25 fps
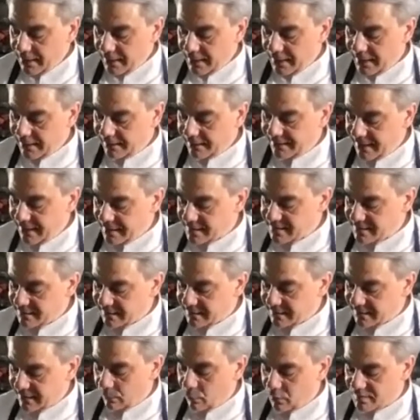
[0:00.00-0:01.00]
and there
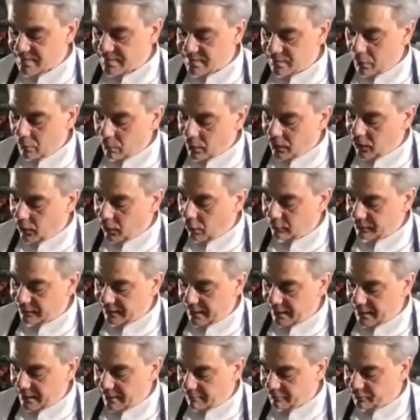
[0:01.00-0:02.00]
was sauerkraut
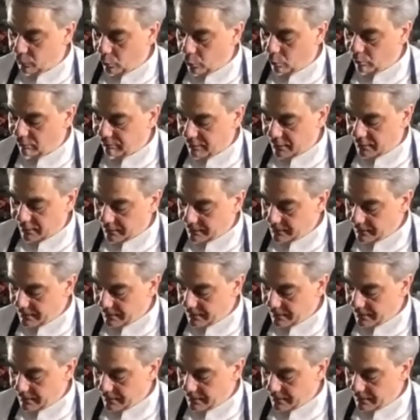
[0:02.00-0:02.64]
left over.